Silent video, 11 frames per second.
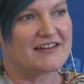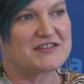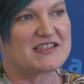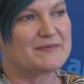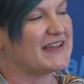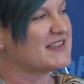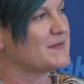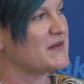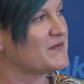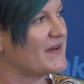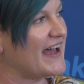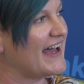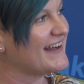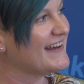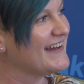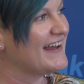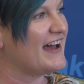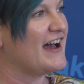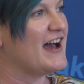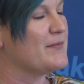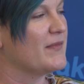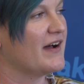It just makes me fat.
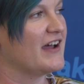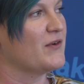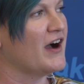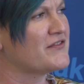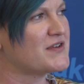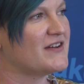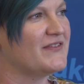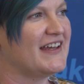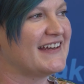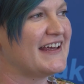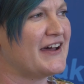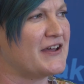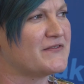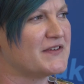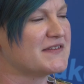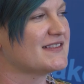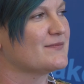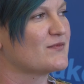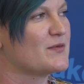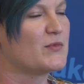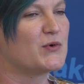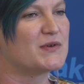After I've eaten it, I feel some
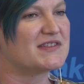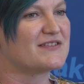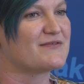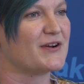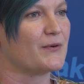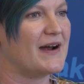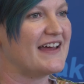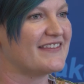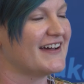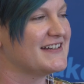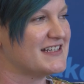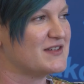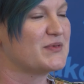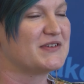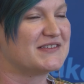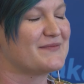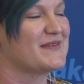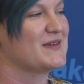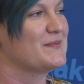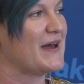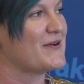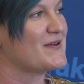remorse and regret that I didn't put something
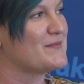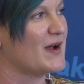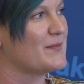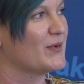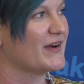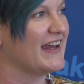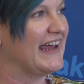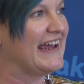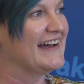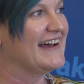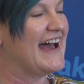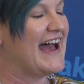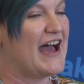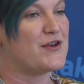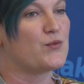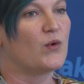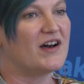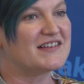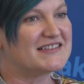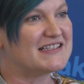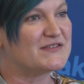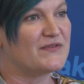better in my body. And
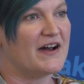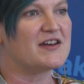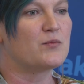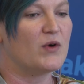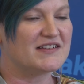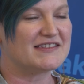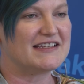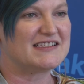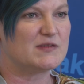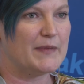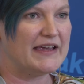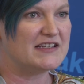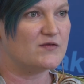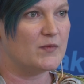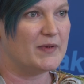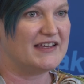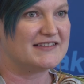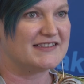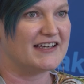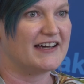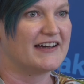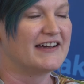whilst it's fun and whilst there's space for
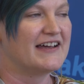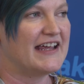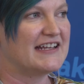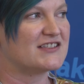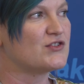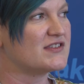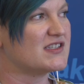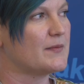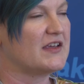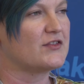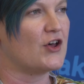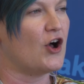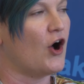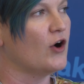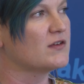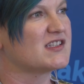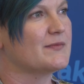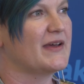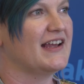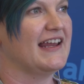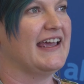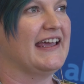pizza, it's not something that
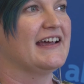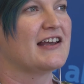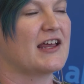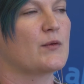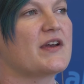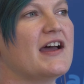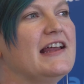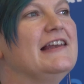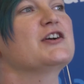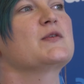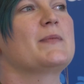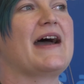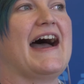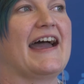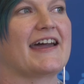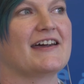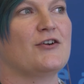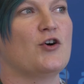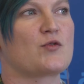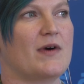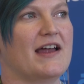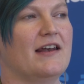ultimately, when I look back
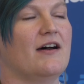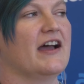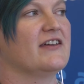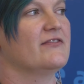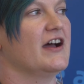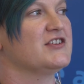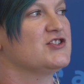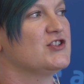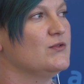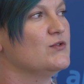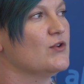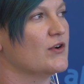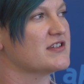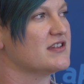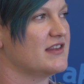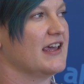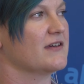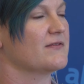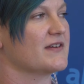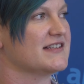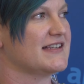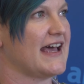on my life, I do not think
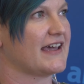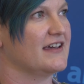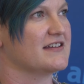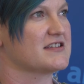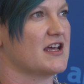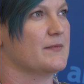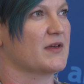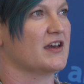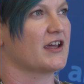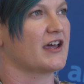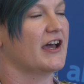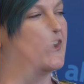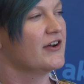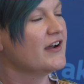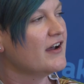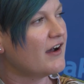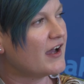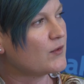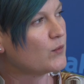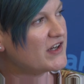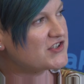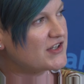for a second I'm gonna go, I
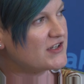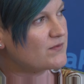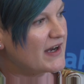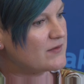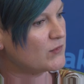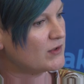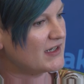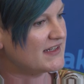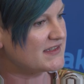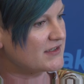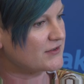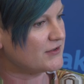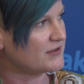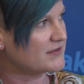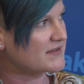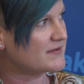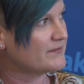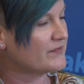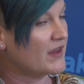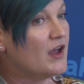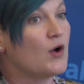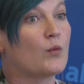wish I'd read more listicles.
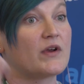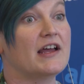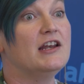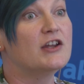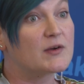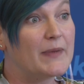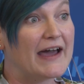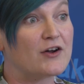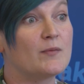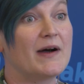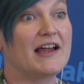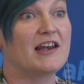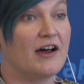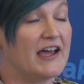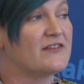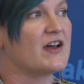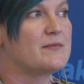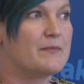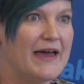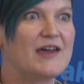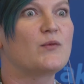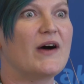When I look back on my life, I
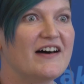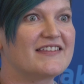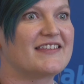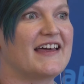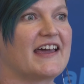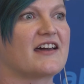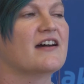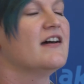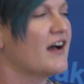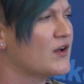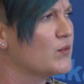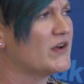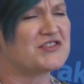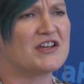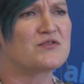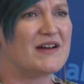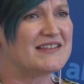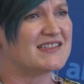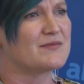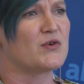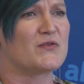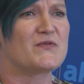may well think, I wish I'd read
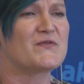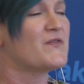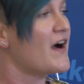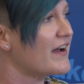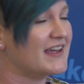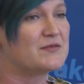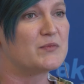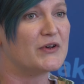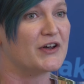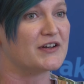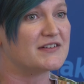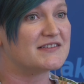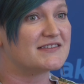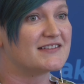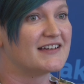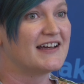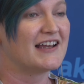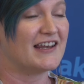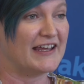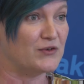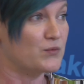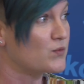some more fucking books.
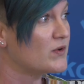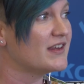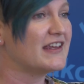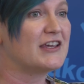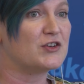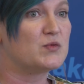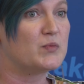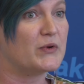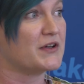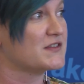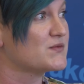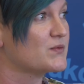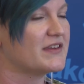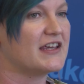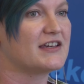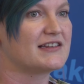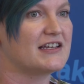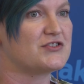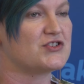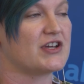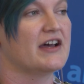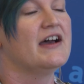Really good books, really good
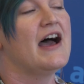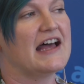literature.